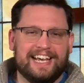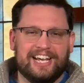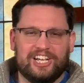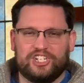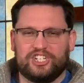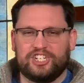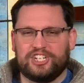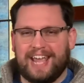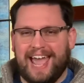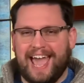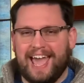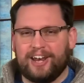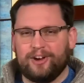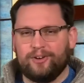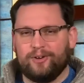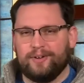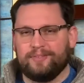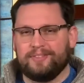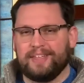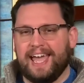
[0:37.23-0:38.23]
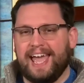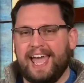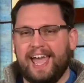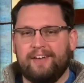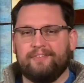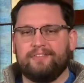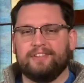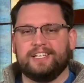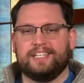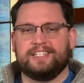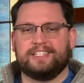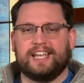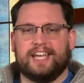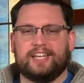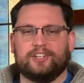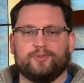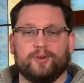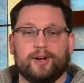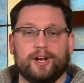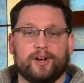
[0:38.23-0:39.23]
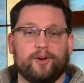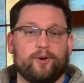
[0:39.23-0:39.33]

a shadow of the heavenly sanctuary